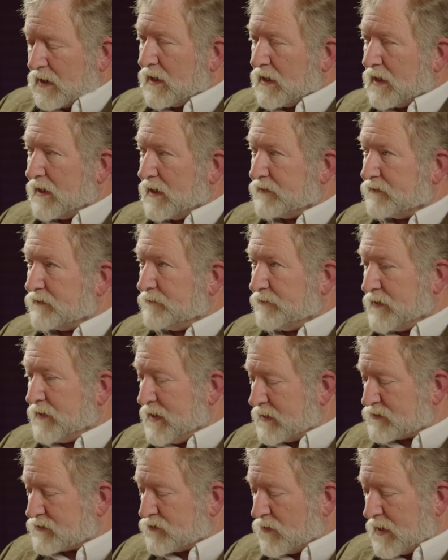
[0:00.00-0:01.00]
And
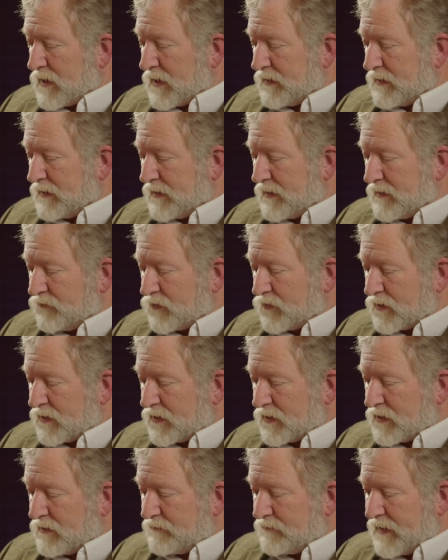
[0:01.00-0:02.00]
guess what? Now, we're going
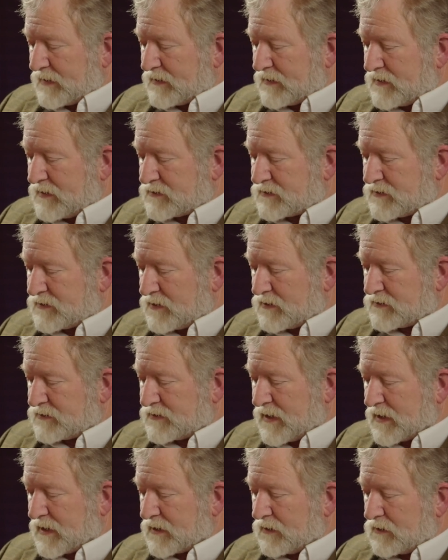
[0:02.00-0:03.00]
to come back to this here in a
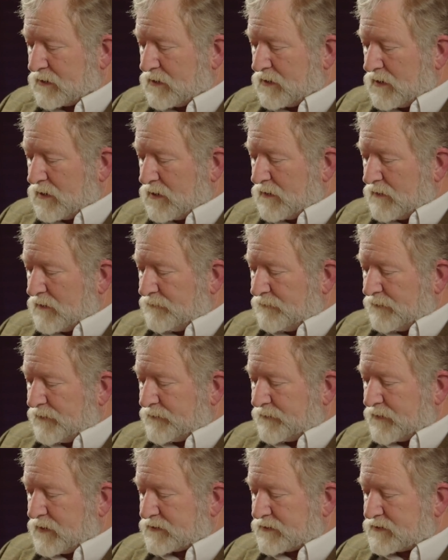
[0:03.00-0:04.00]
second,
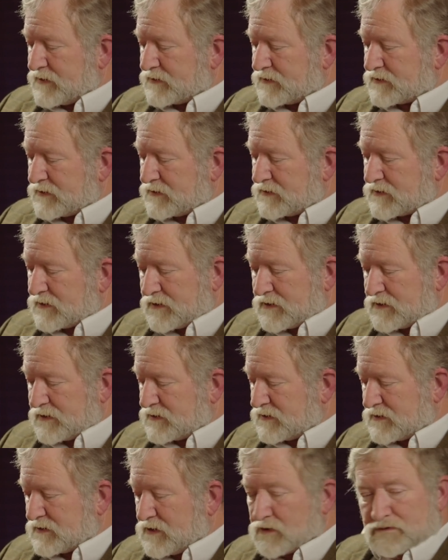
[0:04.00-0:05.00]
because this is
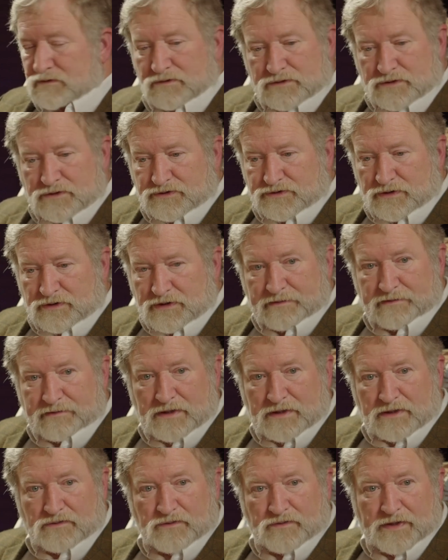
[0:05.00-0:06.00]
don't you let me
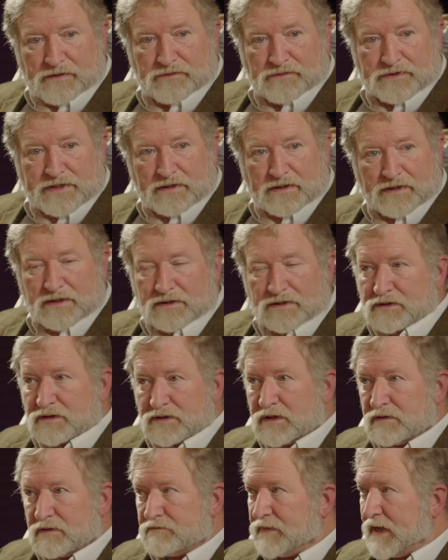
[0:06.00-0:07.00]
get away without
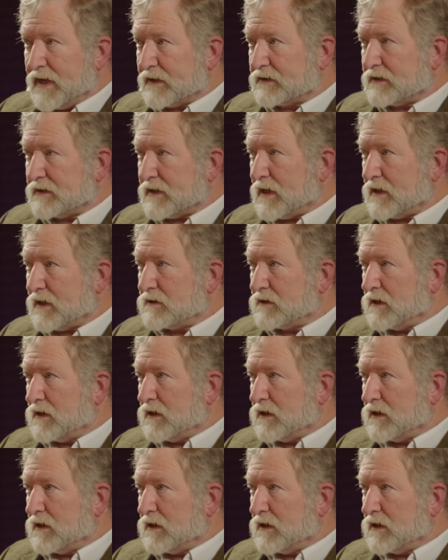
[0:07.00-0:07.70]
getting back to that.